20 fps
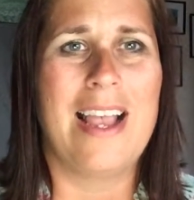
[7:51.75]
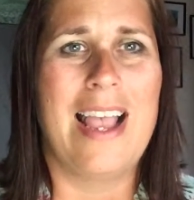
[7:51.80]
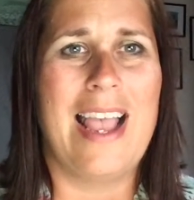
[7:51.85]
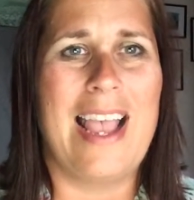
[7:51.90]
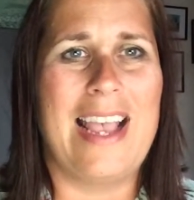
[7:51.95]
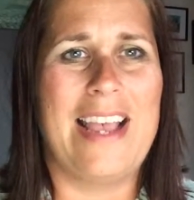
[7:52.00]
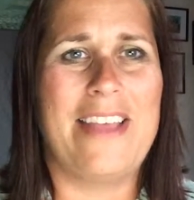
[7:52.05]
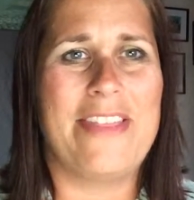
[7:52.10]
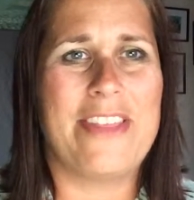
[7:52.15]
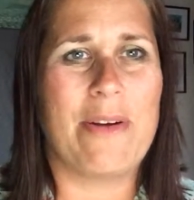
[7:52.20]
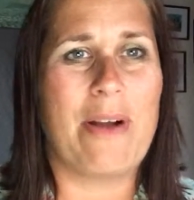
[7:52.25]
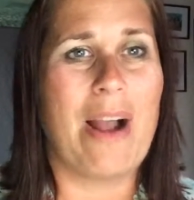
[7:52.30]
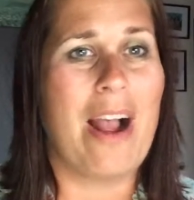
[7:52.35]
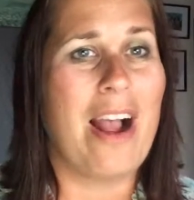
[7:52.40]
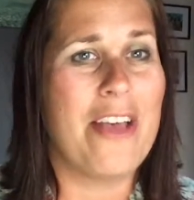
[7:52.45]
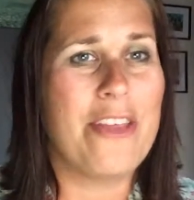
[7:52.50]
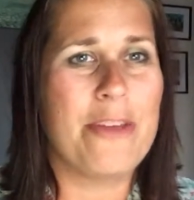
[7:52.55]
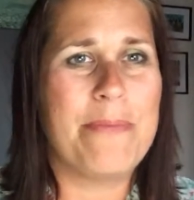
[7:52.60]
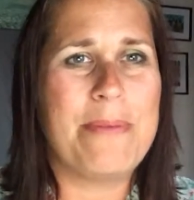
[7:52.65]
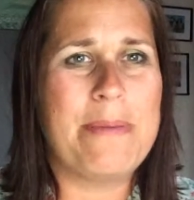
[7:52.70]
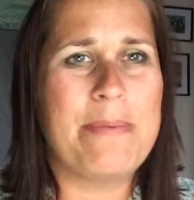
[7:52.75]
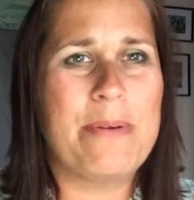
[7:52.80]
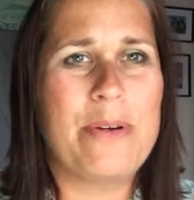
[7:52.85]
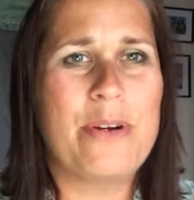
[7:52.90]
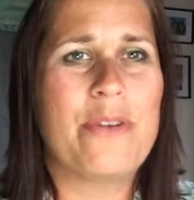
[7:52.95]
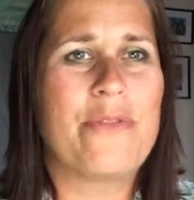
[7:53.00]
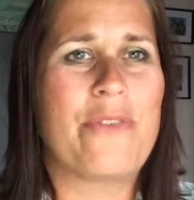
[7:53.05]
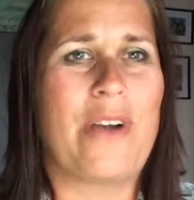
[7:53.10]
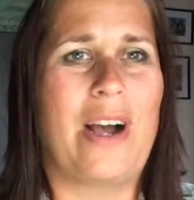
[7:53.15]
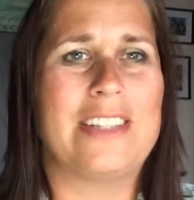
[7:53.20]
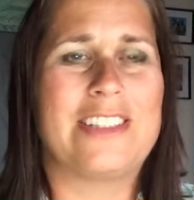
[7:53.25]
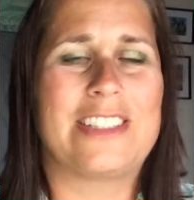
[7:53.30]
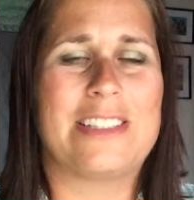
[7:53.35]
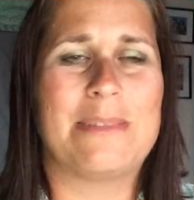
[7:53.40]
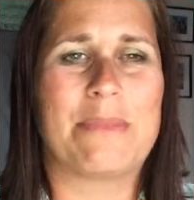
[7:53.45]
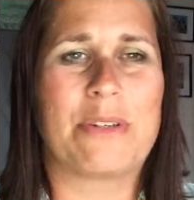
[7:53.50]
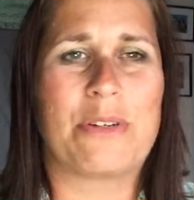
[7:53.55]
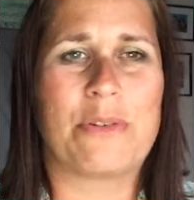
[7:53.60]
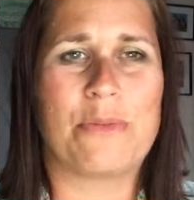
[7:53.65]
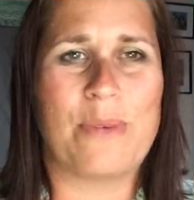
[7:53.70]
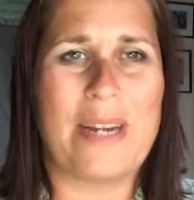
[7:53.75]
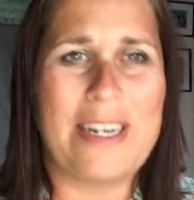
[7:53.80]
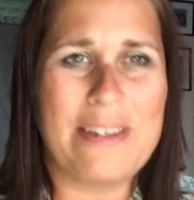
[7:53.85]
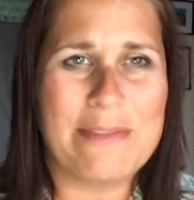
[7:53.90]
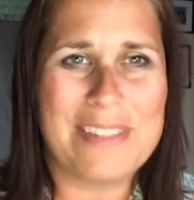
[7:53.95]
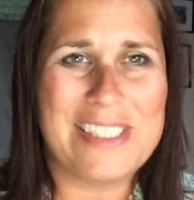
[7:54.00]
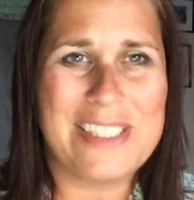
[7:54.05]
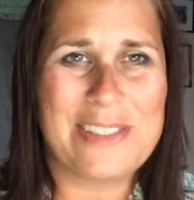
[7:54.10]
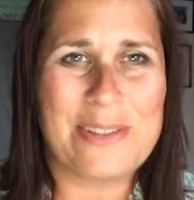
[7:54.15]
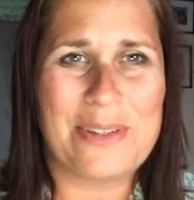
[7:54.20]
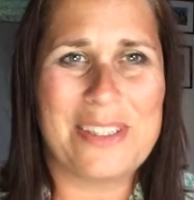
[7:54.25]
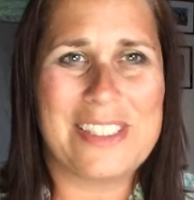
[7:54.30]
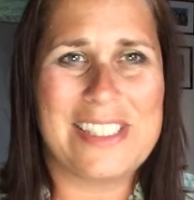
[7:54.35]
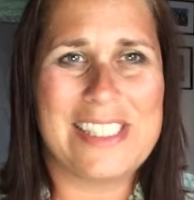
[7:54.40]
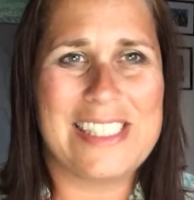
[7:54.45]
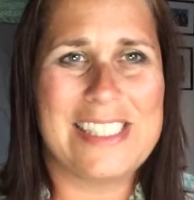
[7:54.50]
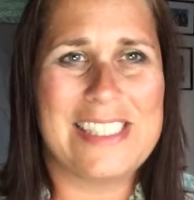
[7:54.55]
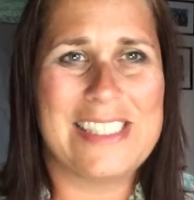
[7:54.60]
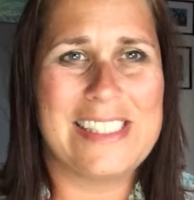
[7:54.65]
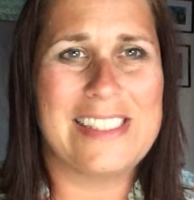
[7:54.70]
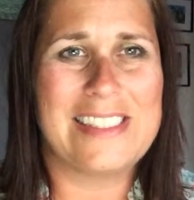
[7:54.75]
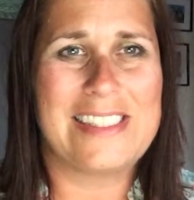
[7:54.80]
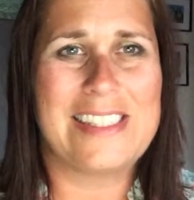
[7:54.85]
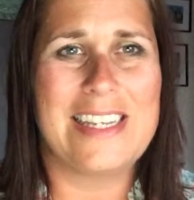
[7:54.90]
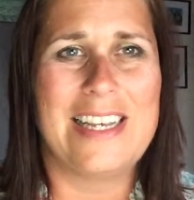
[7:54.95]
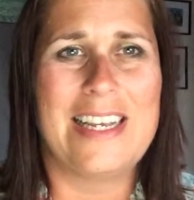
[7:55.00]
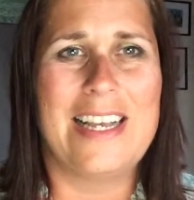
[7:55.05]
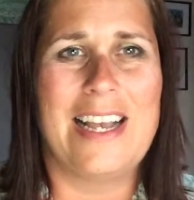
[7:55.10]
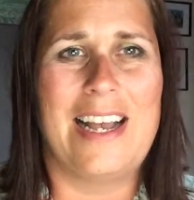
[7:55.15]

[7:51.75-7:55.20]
And there are other people who've got some great resources.